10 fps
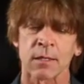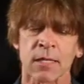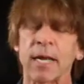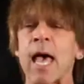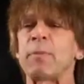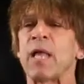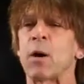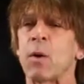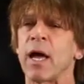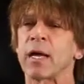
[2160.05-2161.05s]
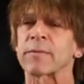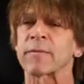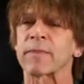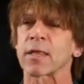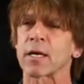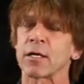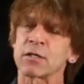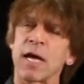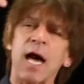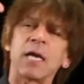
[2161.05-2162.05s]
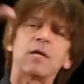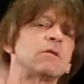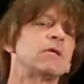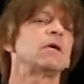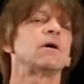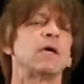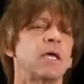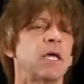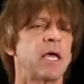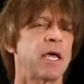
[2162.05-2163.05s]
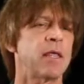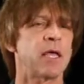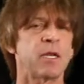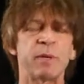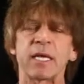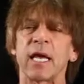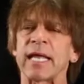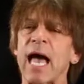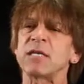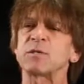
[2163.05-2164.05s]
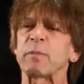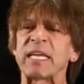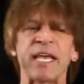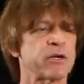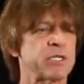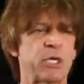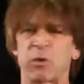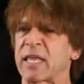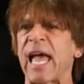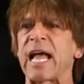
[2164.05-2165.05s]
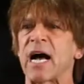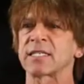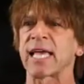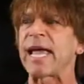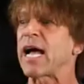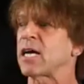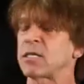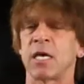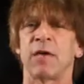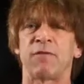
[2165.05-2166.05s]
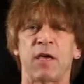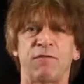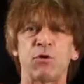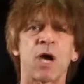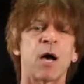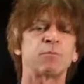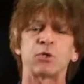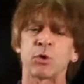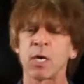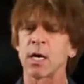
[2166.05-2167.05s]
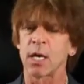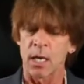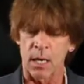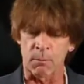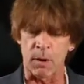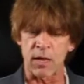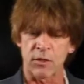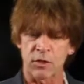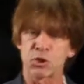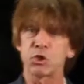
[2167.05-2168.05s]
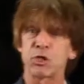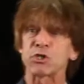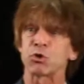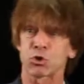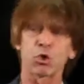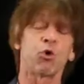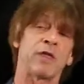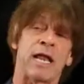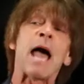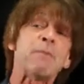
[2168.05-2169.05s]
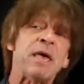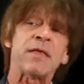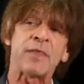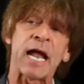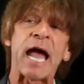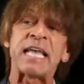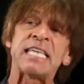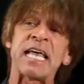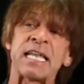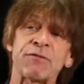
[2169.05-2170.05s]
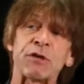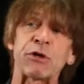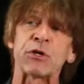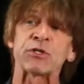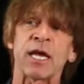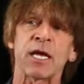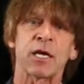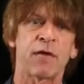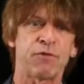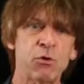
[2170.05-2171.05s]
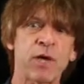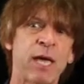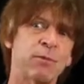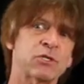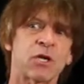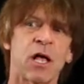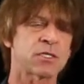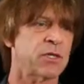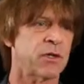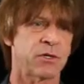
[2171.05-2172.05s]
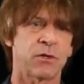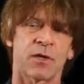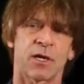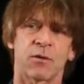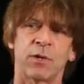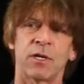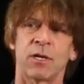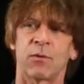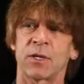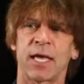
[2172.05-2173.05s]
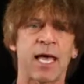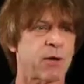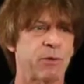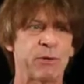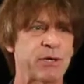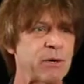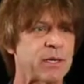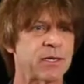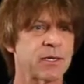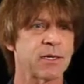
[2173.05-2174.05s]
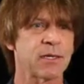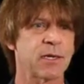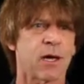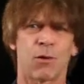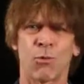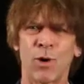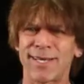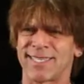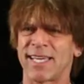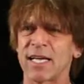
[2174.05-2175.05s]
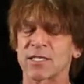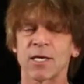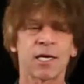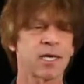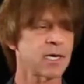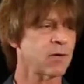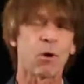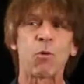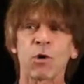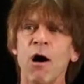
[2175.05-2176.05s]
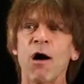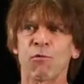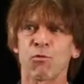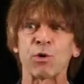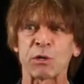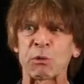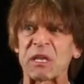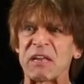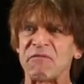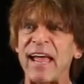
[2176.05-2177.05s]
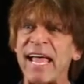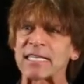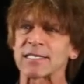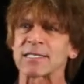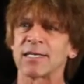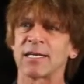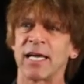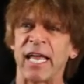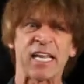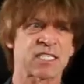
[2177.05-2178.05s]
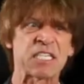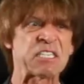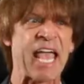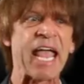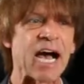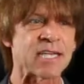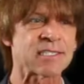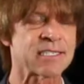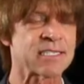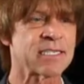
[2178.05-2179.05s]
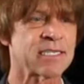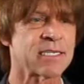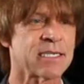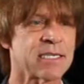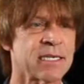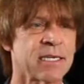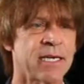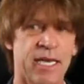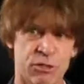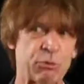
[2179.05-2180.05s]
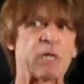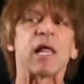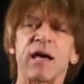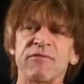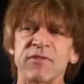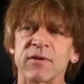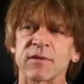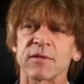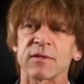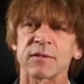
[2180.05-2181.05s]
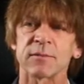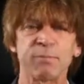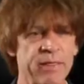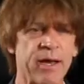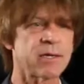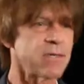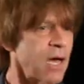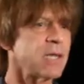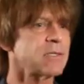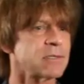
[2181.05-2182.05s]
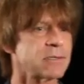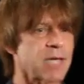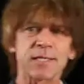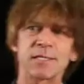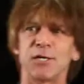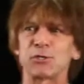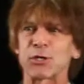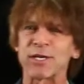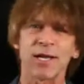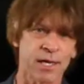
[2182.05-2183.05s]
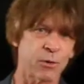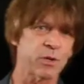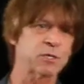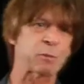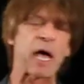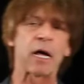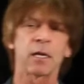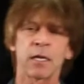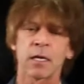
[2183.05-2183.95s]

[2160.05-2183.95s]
Doesn't happen that way. So how deal in the beginning? How does a beginner deal with chaos? Chaos, if you come to the jiu-jitsu school that I'm in, that I attend every Thursday, if you came and saw us in there, you think we didn't know what the heck we were doing. You go, what is this? Well, we're all really, really advanced, and it's just chaos, and it's real life. Been there, done it, got the t-shirt, I know what it's about.